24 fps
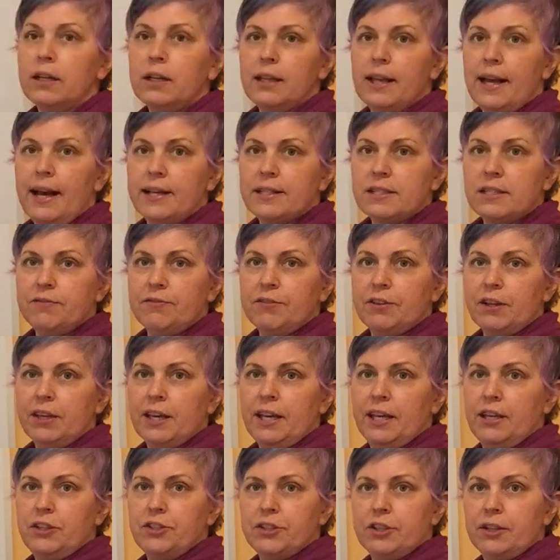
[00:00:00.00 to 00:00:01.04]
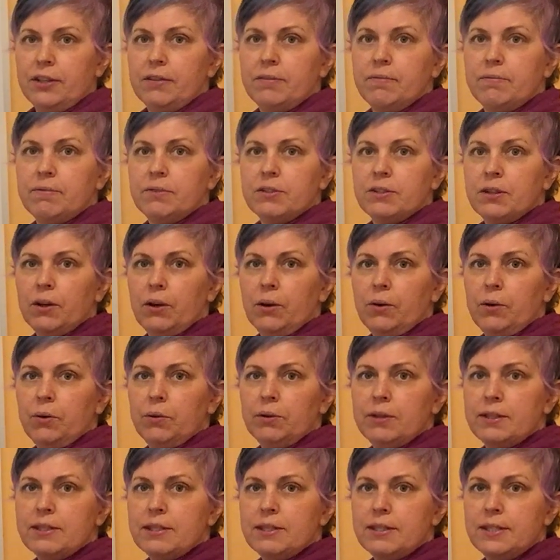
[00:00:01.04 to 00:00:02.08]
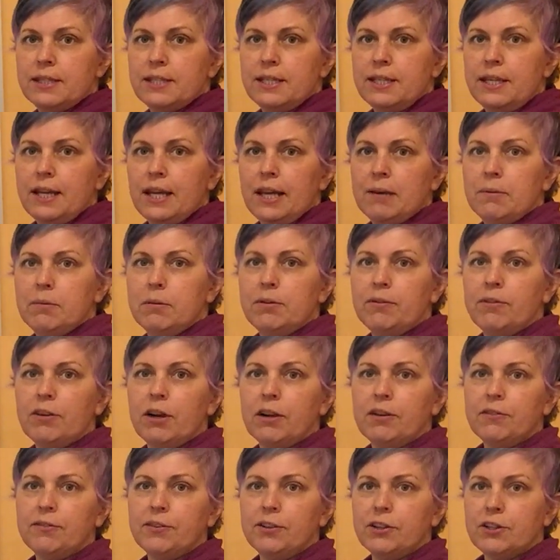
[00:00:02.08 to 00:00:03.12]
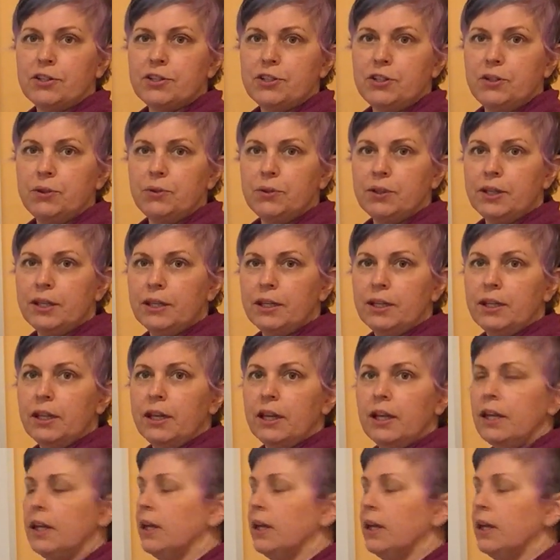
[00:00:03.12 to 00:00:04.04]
classification. So this is the name of our first unit